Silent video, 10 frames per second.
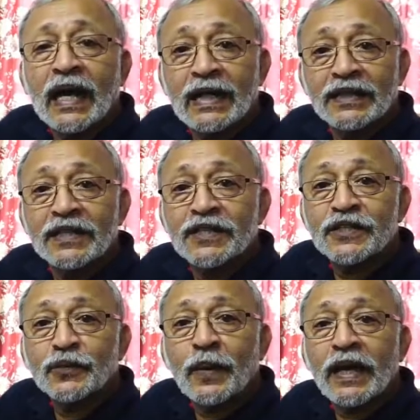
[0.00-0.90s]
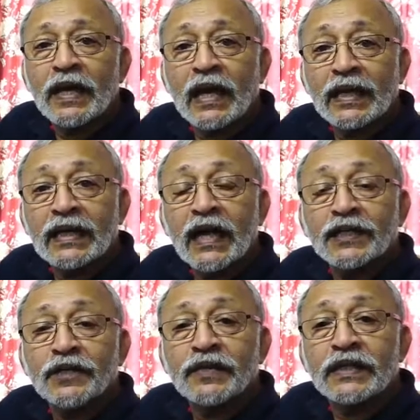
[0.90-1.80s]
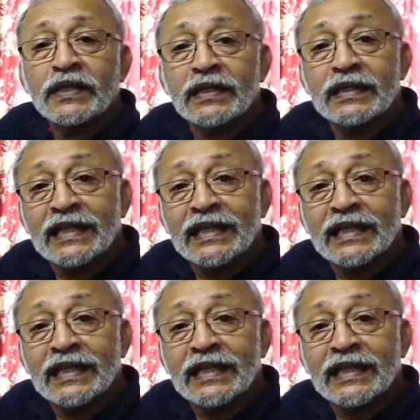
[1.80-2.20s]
and this is where I cultivated